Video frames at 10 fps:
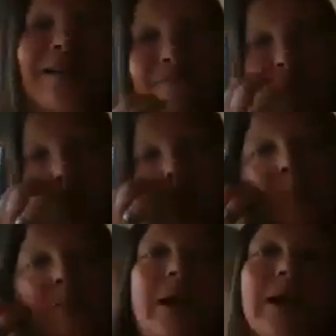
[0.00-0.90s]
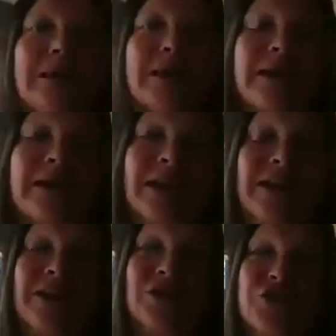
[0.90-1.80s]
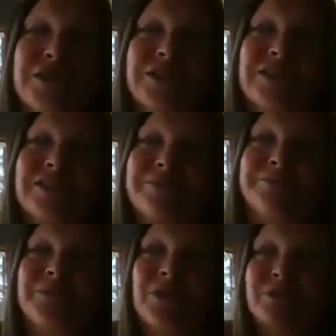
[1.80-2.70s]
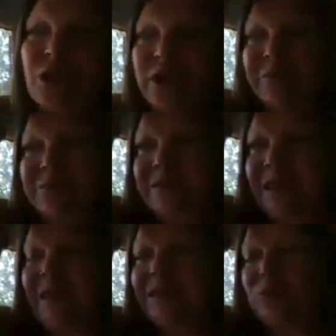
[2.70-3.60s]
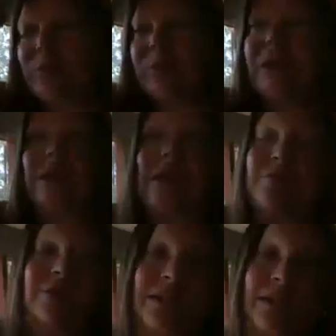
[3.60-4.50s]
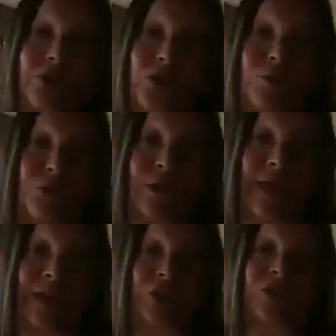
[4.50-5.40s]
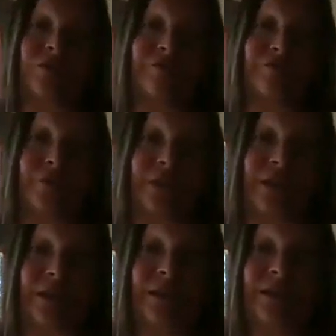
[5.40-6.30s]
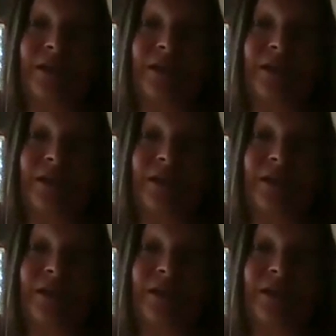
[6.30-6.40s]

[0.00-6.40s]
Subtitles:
and forth, right? Like, just sometimes it really comes down to communication, for real.